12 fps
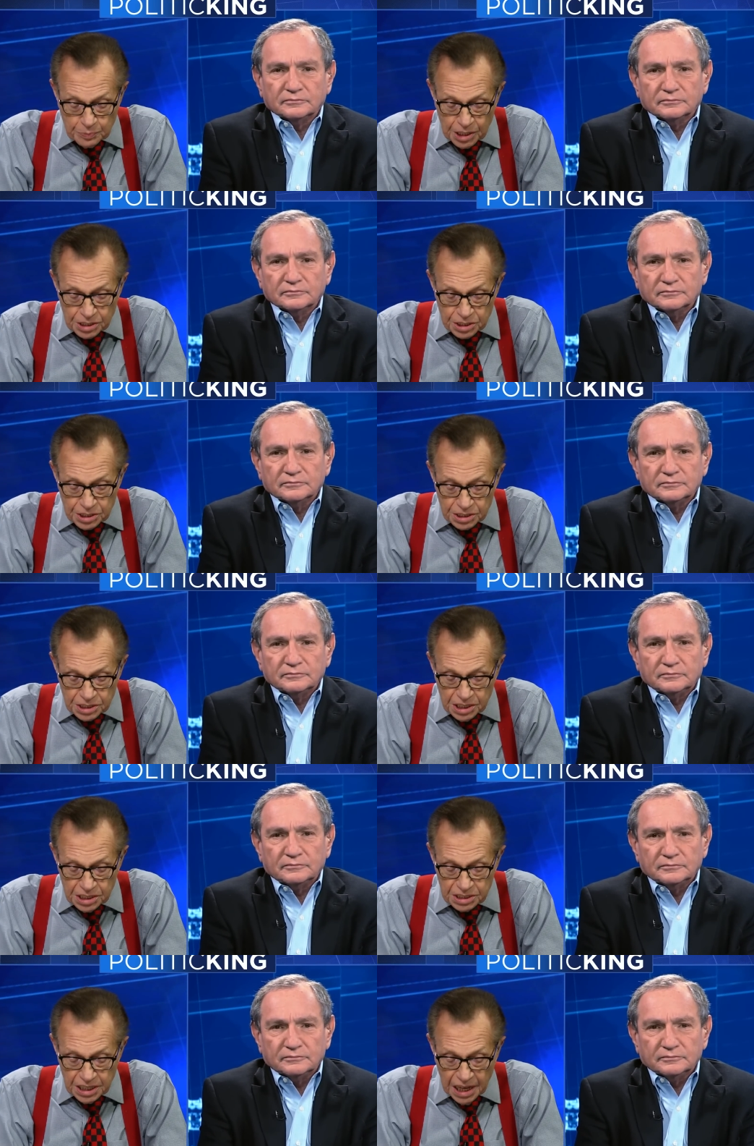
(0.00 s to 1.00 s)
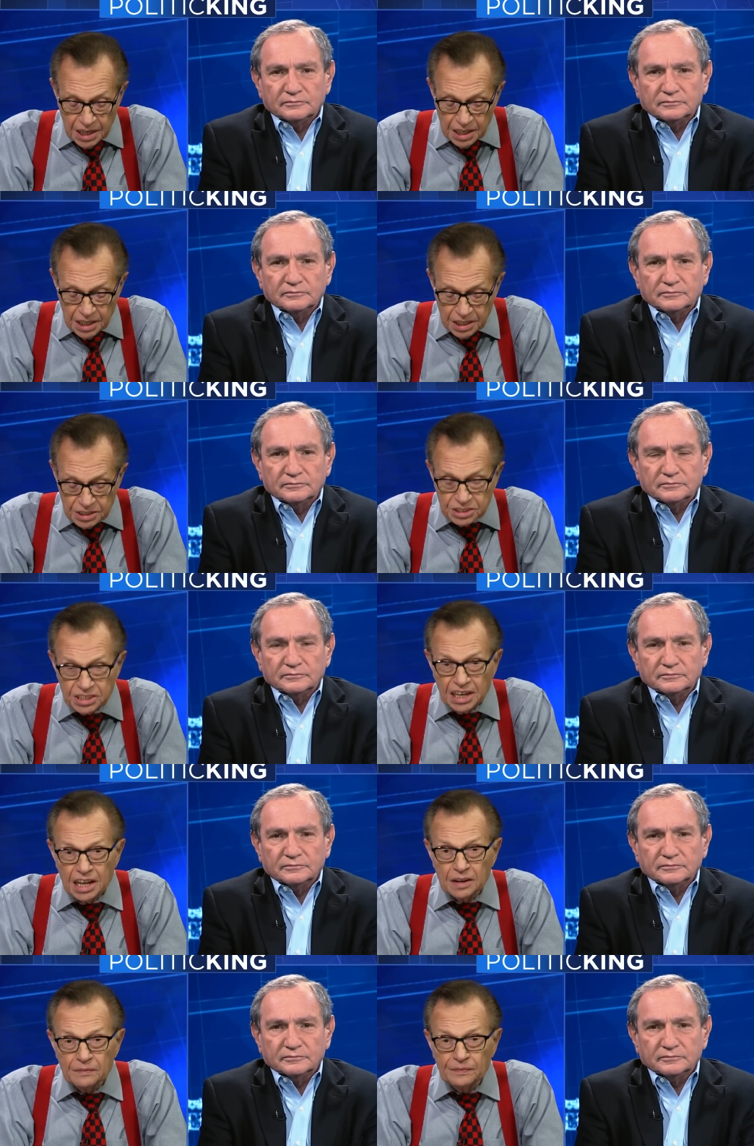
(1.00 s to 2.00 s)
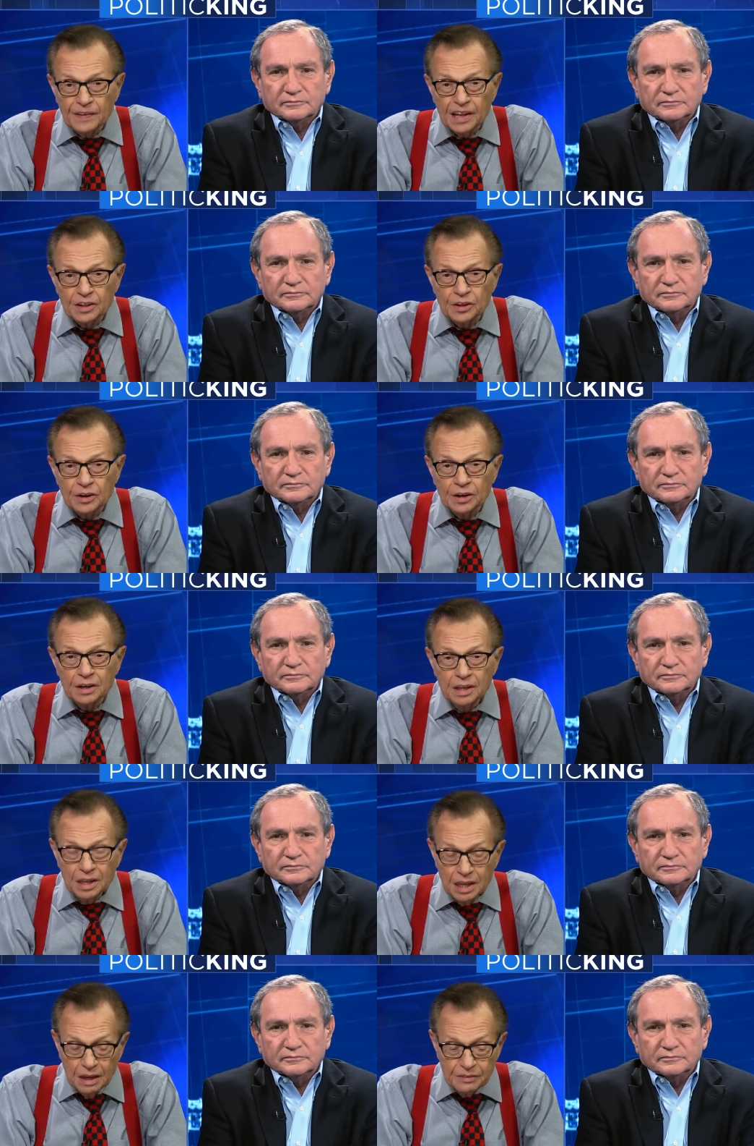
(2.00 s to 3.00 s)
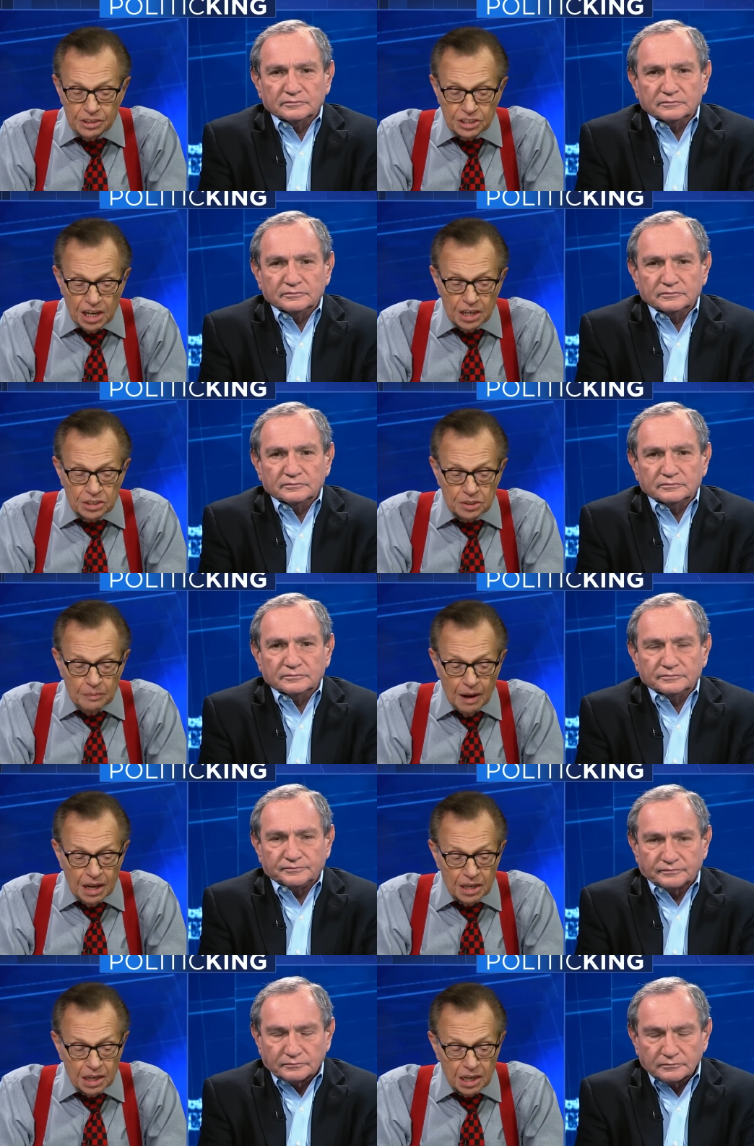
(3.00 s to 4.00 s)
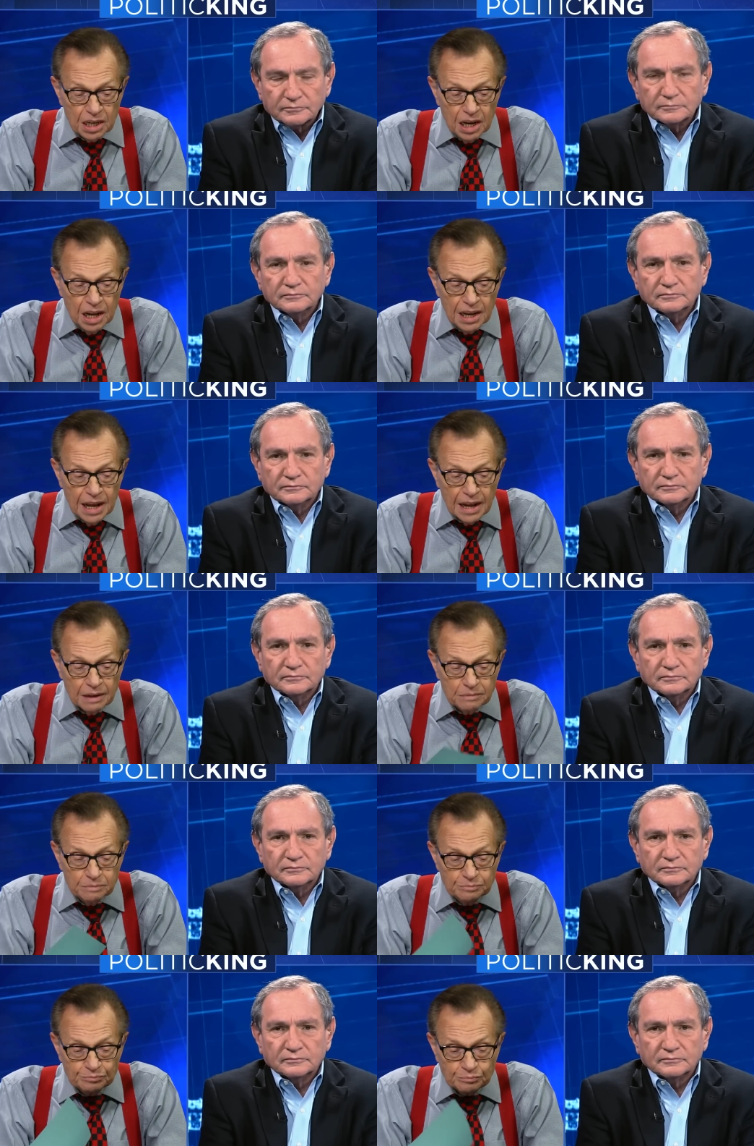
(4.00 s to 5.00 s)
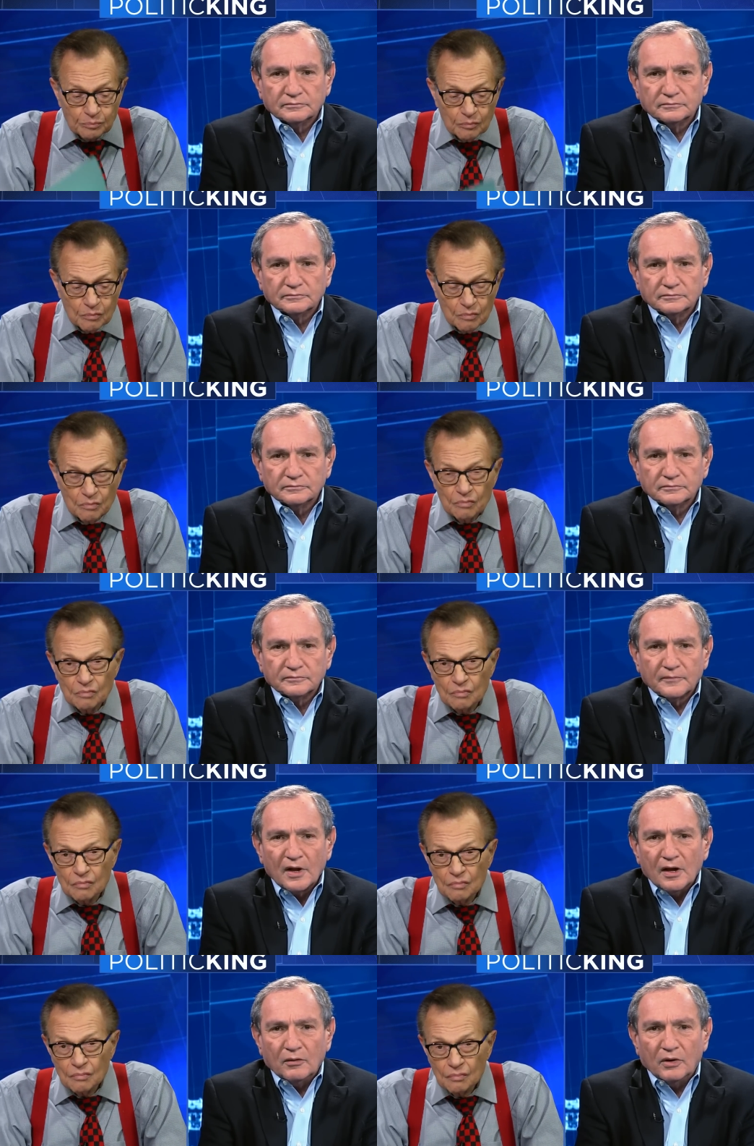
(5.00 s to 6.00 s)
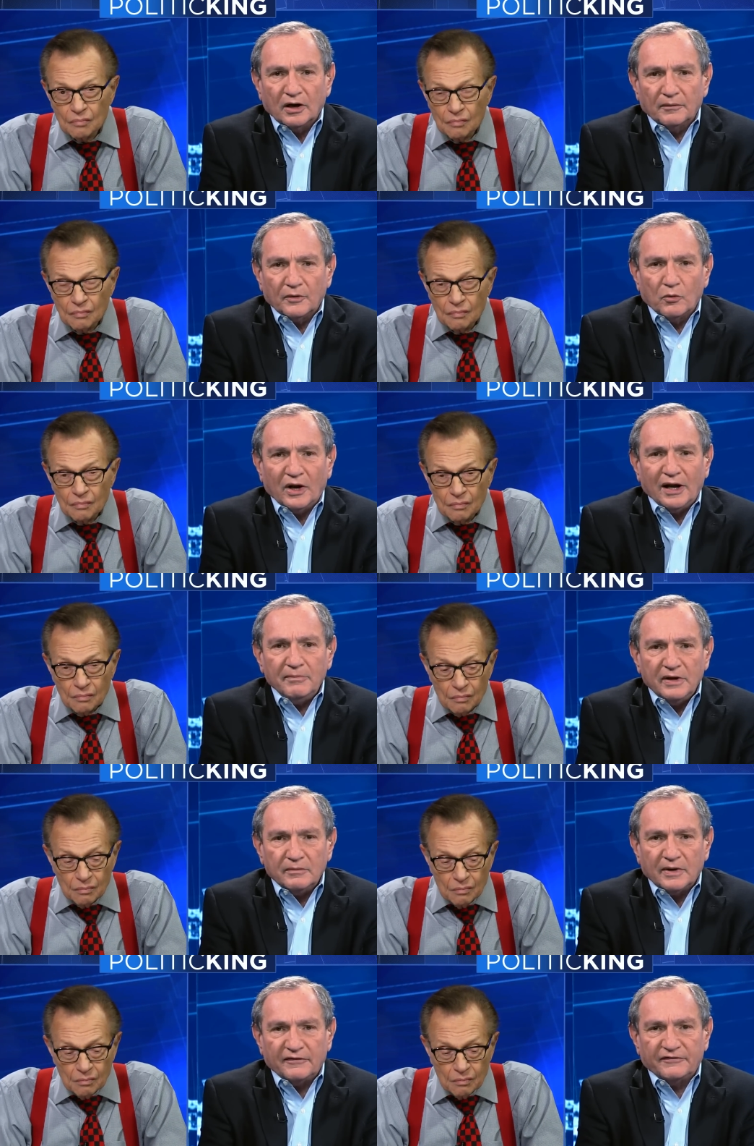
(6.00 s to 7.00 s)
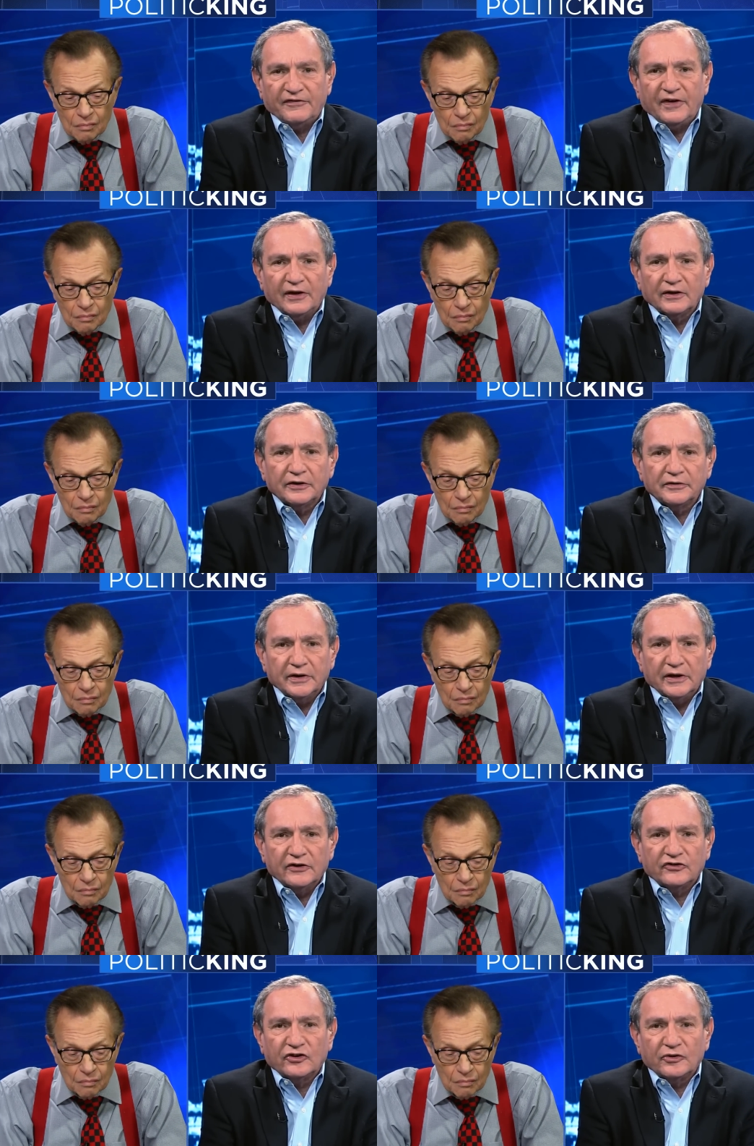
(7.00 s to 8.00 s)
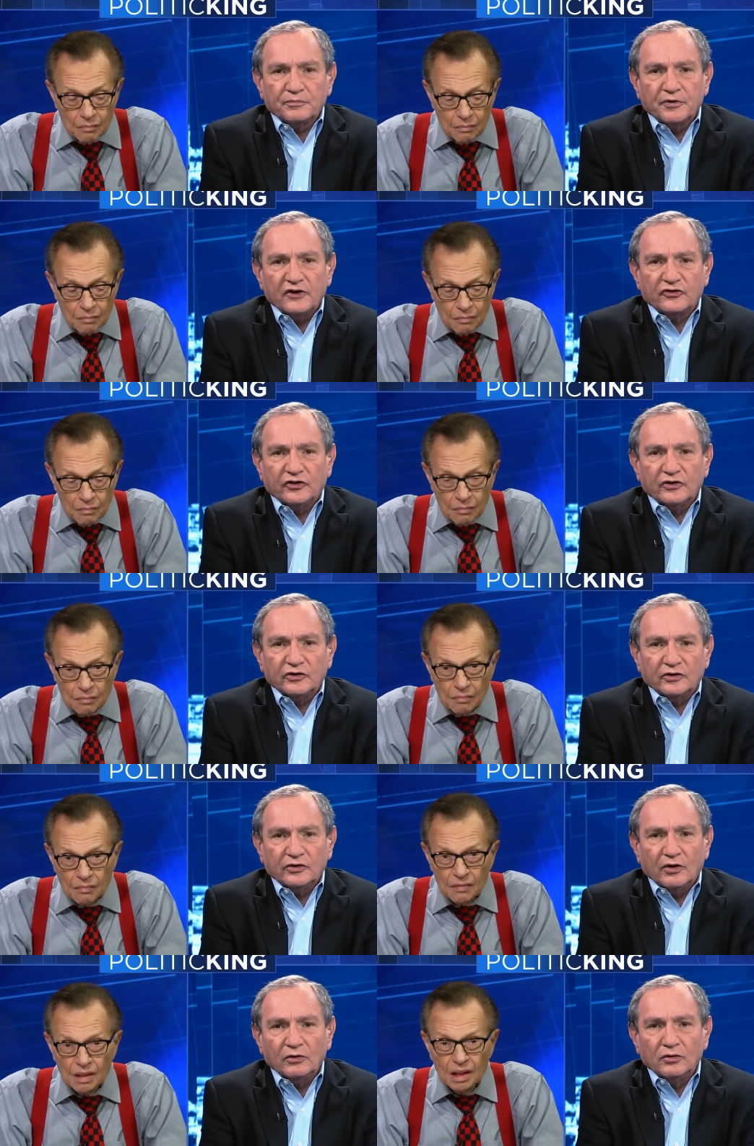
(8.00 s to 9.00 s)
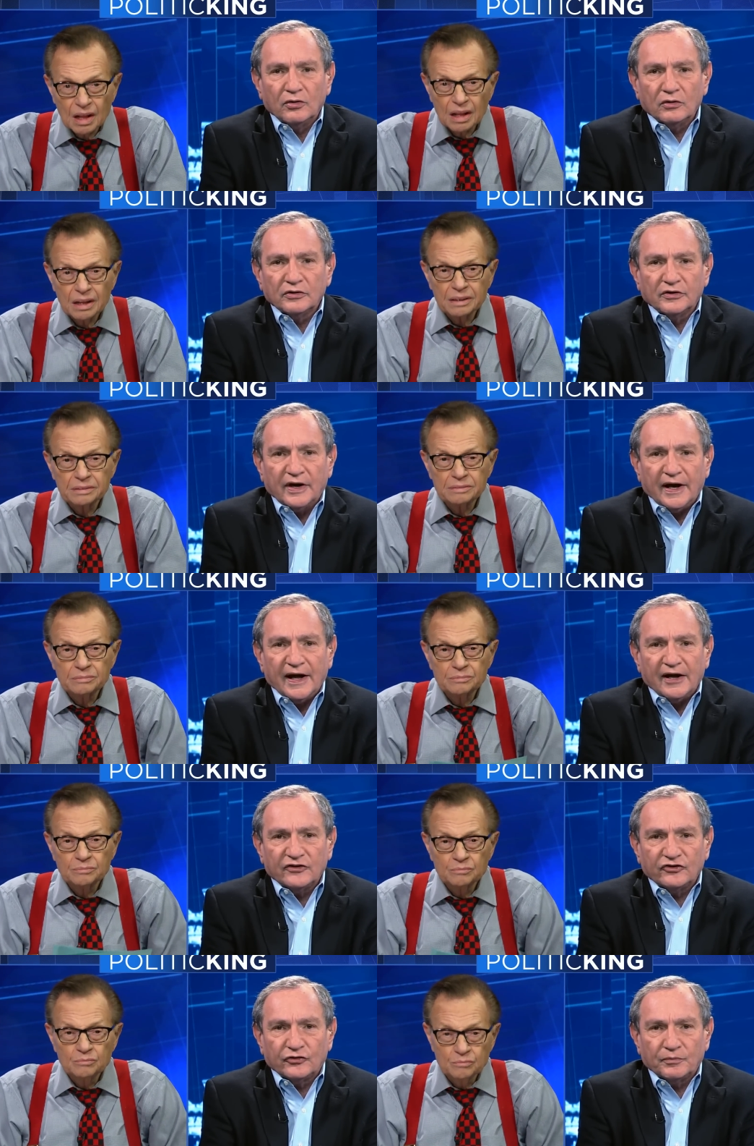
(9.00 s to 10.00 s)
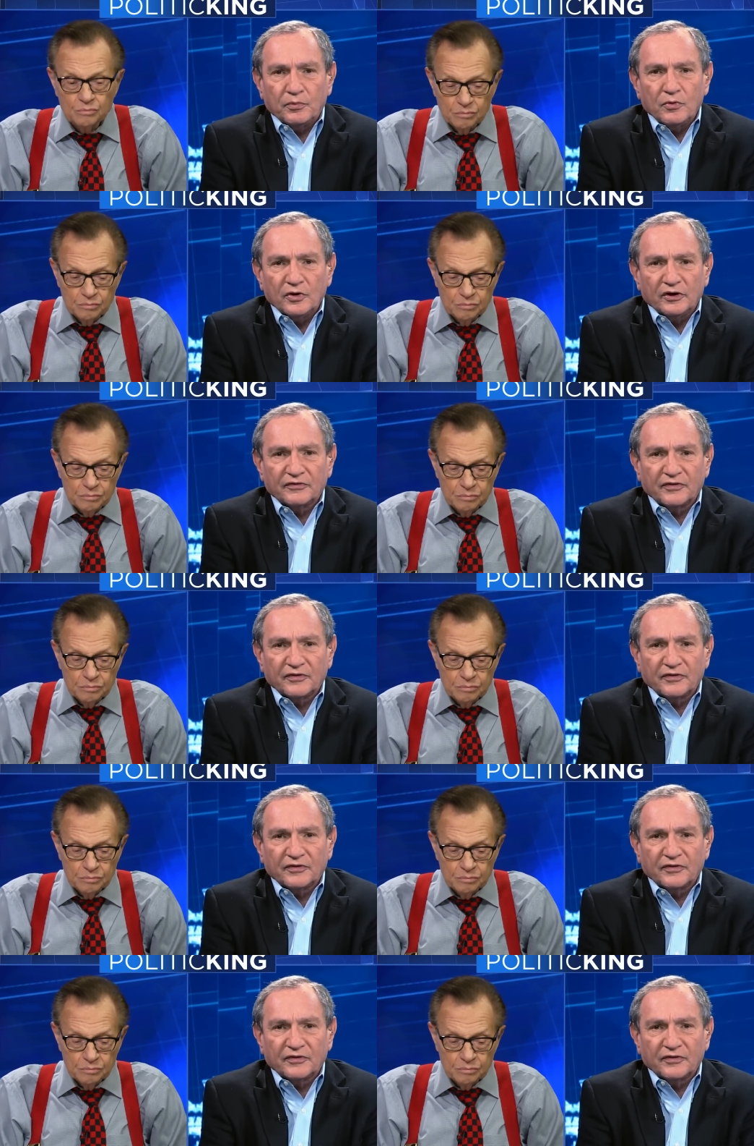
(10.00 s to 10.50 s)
Speaker 1: presidency as ending in a state of failure. Have you changed your mind a little on that?
Speaker 2: Well, what I mean by failure is that the president no longer has the support